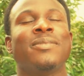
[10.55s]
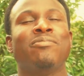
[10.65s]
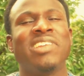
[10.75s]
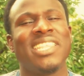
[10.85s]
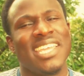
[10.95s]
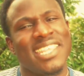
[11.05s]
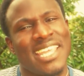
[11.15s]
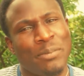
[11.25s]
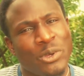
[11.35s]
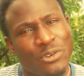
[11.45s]
breathing in
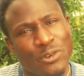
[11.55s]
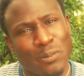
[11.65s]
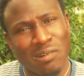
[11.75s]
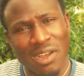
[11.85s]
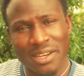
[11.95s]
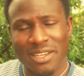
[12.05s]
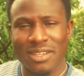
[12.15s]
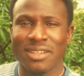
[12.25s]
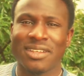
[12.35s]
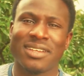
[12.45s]
that beautiful prana.
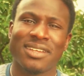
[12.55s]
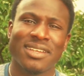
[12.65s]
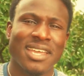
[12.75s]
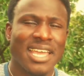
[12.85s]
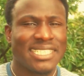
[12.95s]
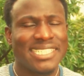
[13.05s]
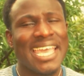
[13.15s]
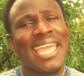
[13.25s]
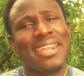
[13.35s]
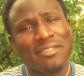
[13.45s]

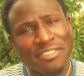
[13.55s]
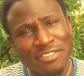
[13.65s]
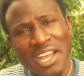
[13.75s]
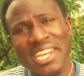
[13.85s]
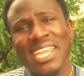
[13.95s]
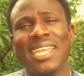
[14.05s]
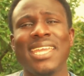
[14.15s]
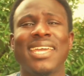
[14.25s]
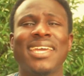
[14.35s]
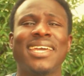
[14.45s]
10
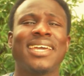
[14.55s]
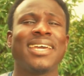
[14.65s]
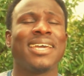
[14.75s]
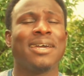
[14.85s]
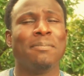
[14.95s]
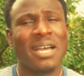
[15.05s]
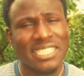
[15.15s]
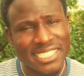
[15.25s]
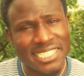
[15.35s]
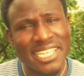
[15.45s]
funny
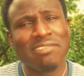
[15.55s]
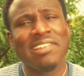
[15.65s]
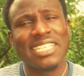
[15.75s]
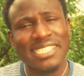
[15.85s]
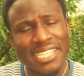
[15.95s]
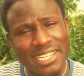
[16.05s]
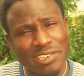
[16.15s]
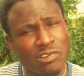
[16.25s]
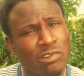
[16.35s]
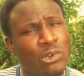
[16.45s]
but seriously
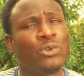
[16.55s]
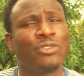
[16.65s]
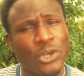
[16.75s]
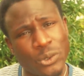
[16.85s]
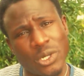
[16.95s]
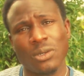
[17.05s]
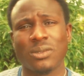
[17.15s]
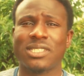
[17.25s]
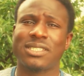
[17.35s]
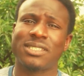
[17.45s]
true
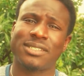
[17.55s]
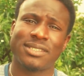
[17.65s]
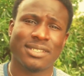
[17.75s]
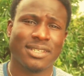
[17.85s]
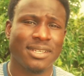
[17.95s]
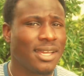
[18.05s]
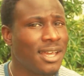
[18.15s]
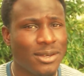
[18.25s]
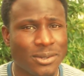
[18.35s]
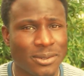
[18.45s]
photos.
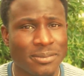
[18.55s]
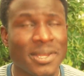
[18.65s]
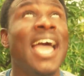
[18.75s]
Uh oh.